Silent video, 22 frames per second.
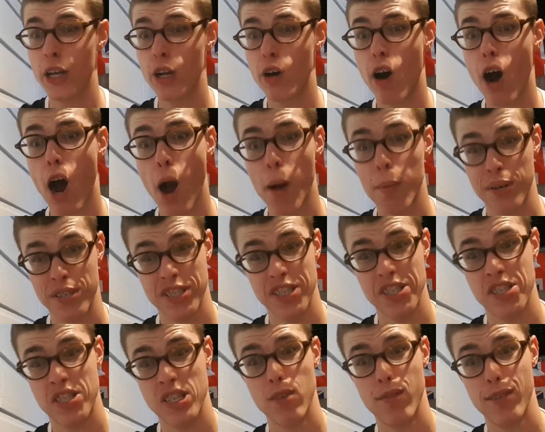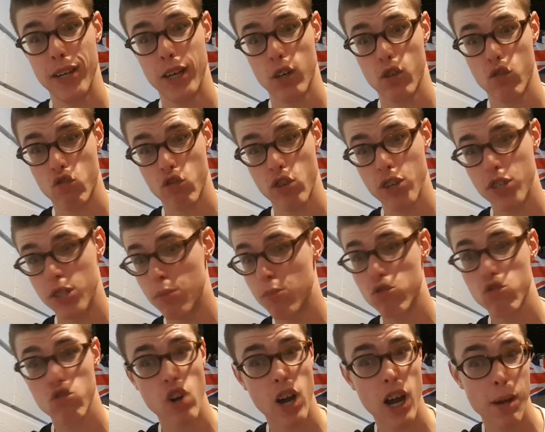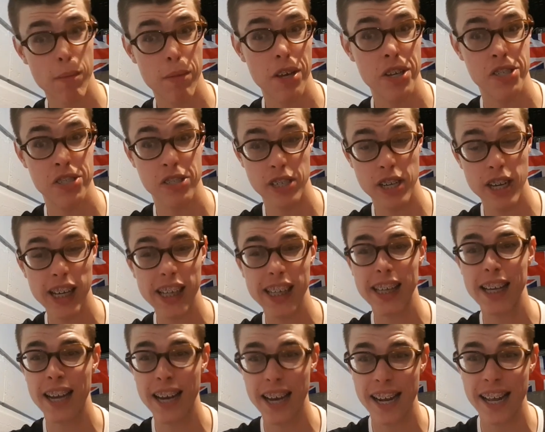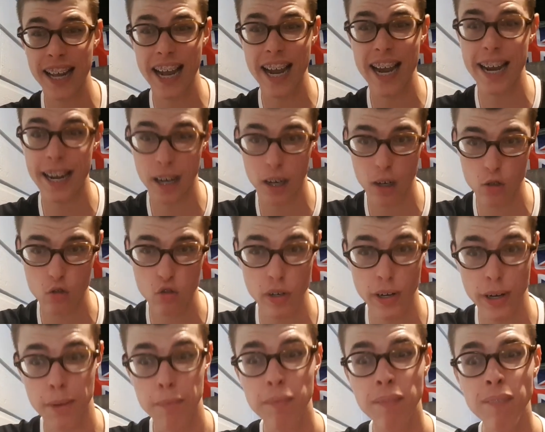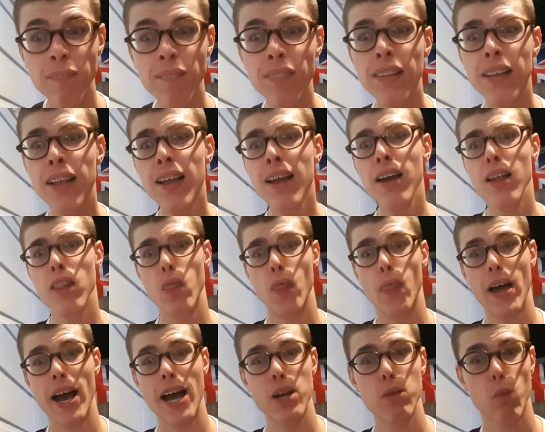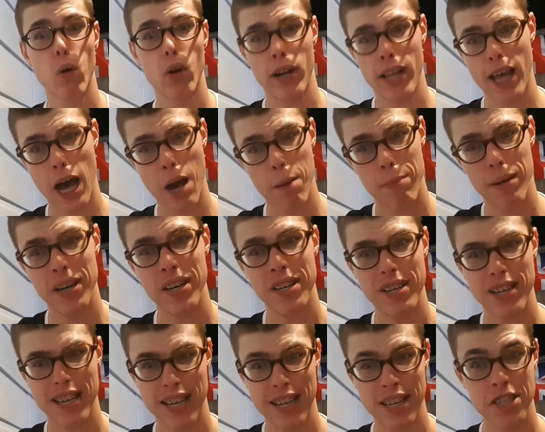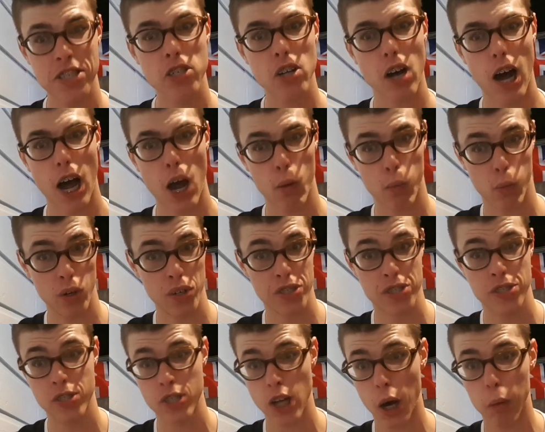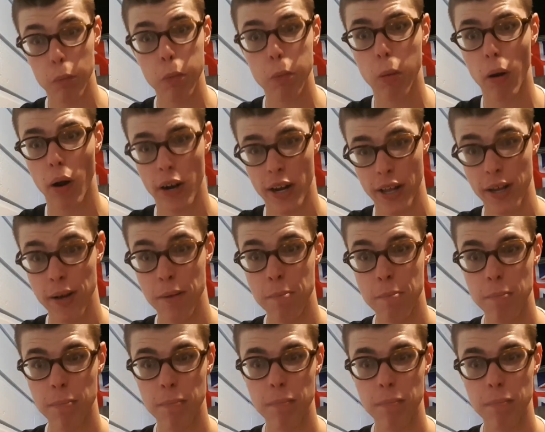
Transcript: you know, I was at 700 subscribers, nearly hitting 800. Then what happened is I was subbotted.